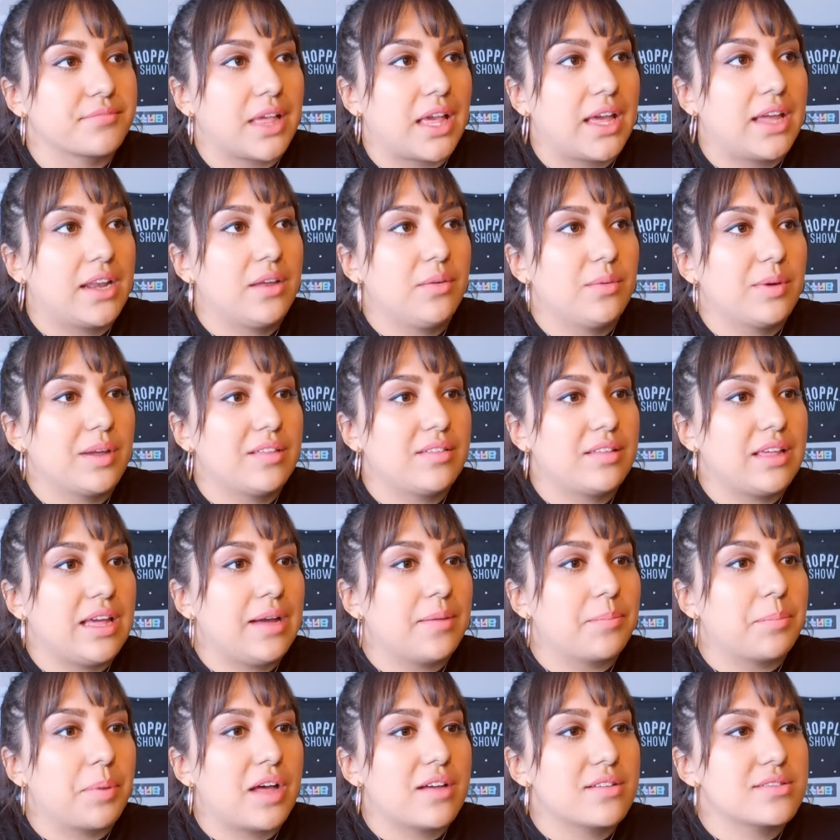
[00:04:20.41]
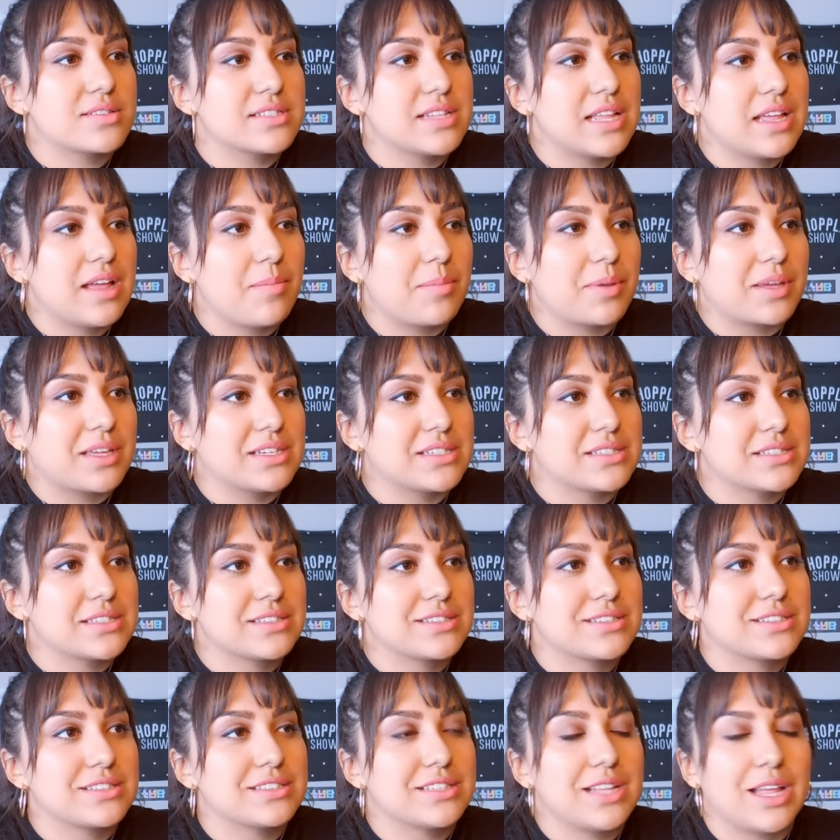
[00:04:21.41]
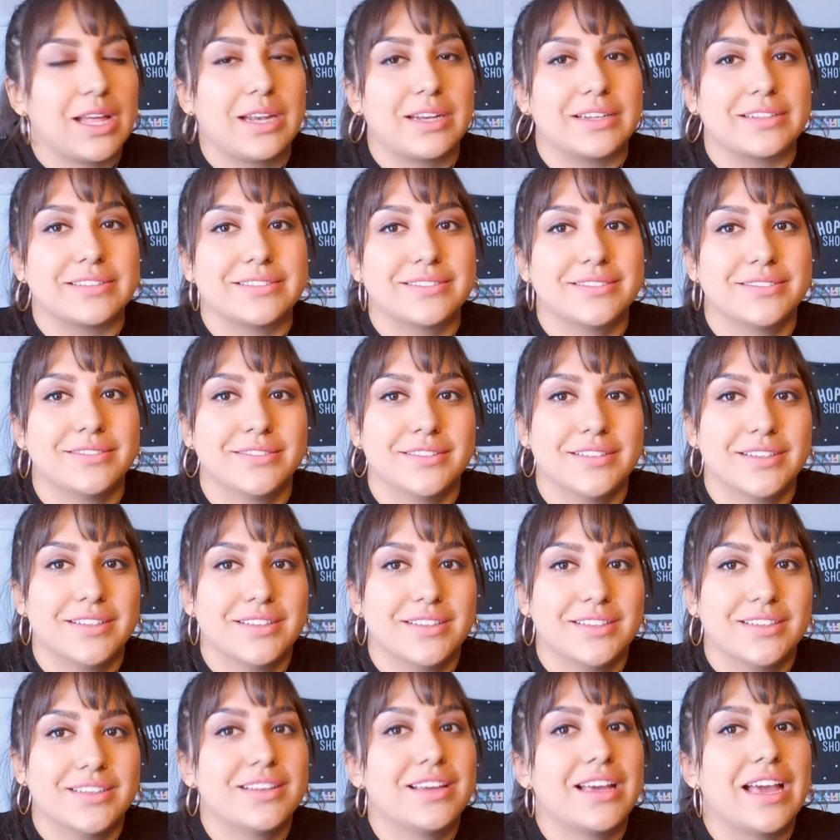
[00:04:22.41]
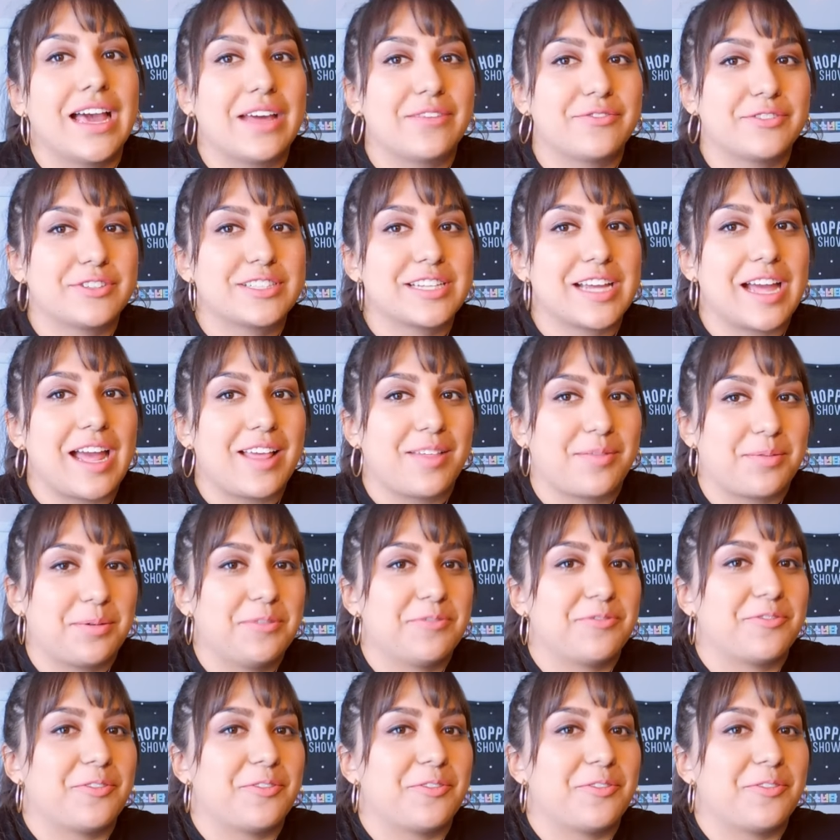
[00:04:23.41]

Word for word: Anyways, yeah, pausing that because this is not a advertisement